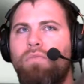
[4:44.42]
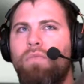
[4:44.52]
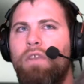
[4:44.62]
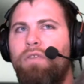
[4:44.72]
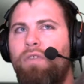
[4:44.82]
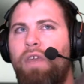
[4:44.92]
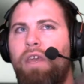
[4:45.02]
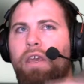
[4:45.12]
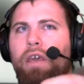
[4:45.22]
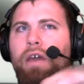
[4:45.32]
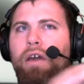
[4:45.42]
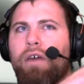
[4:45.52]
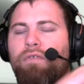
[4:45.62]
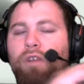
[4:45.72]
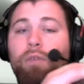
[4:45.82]
they
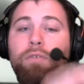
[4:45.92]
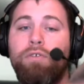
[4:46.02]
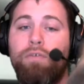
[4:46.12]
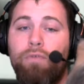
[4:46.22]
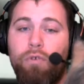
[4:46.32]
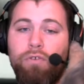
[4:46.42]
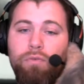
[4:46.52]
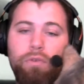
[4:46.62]
farmers, of course,